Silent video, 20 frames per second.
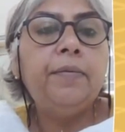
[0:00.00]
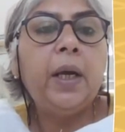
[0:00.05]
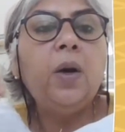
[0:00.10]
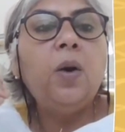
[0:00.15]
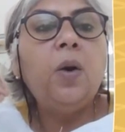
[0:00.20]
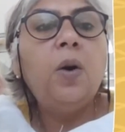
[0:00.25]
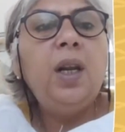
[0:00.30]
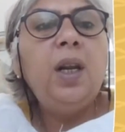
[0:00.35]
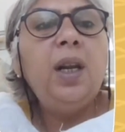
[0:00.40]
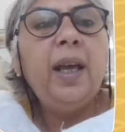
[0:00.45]
I
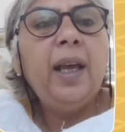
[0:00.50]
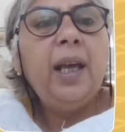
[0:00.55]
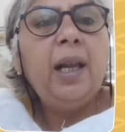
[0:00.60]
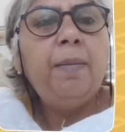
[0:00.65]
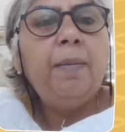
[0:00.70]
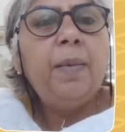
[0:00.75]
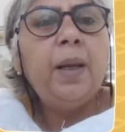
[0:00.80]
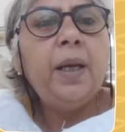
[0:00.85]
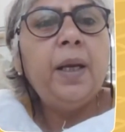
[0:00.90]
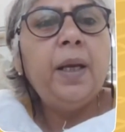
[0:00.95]
call a
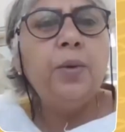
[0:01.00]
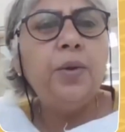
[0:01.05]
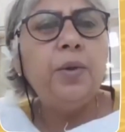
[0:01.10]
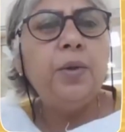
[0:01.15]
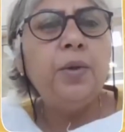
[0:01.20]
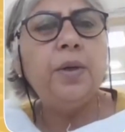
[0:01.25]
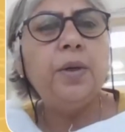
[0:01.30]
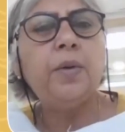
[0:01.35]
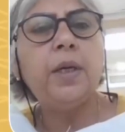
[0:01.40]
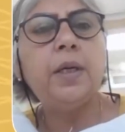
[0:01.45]
helpline, who's
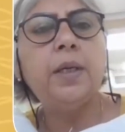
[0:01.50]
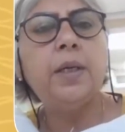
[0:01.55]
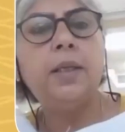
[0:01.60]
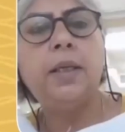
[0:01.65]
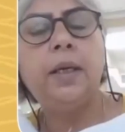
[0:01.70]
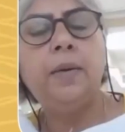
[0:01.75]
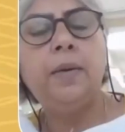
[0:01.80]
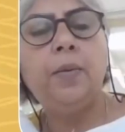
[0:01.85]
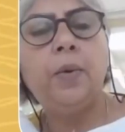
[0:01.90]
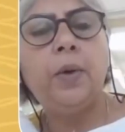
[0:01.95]
going to
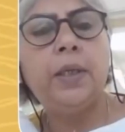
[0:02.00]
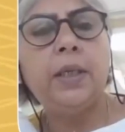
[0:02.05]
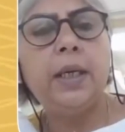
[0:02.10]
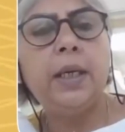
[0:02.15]
understand what